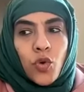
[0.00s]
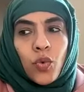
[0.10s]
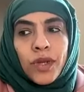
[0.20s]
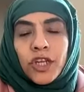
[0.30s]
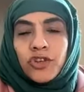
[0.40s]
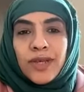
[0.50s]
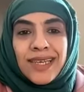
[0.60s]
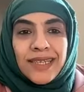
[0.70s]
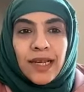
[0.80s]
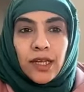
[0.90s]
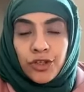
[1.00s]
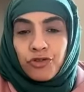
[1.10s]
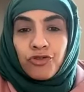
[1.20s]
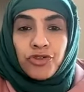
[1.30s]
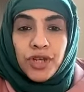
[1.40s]
we need to get a
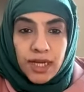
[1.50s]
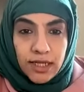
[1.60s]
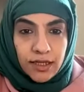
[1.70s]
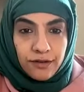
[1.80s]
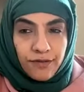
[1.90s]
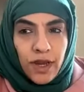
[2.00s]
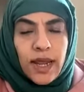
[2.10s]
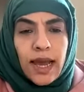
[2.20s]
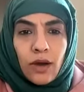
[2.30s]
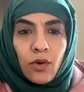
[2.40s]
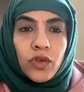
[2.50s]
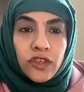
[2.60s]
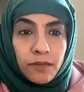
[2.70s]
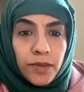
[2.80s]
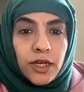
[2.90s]
little creative in how we
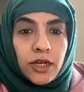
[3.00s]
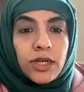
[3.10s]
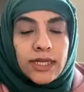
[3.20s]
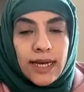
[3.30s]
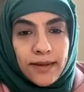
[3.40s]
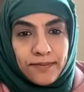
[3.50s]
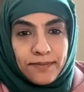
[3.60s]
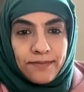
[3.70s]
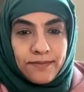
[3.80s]
spend our time.